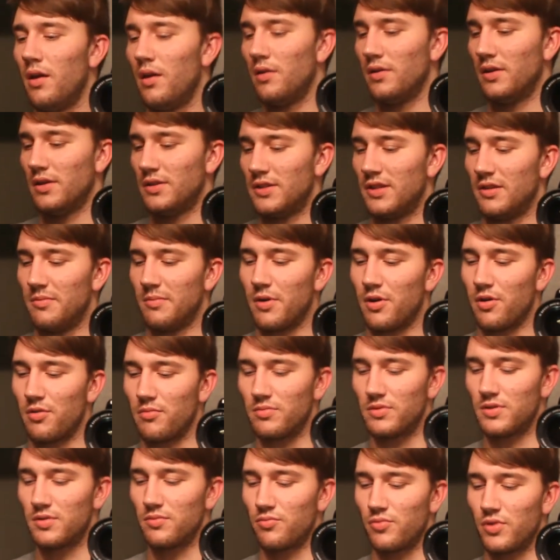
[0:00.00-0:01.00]
just to give my
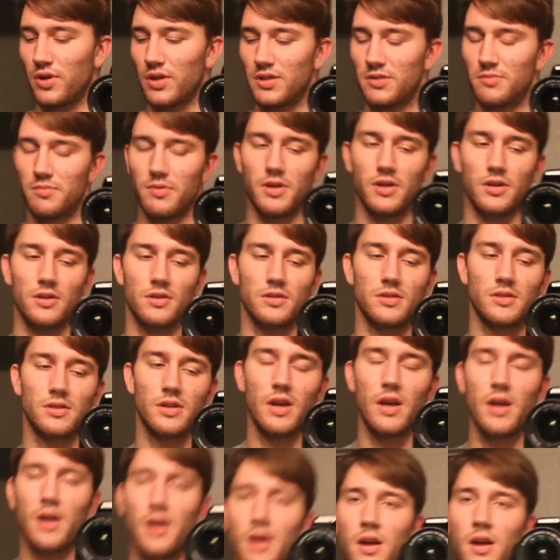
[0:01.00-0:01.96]
arms some rest, because